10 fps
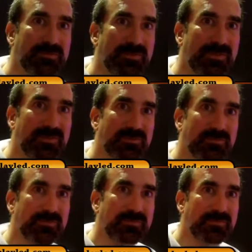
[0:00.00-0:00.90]
the power
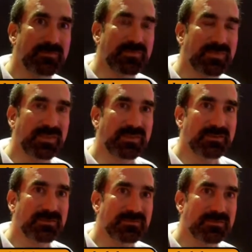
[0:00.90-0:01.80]
supply for this can be
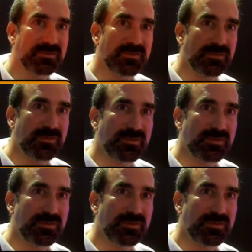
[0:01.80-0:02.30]
completely separate?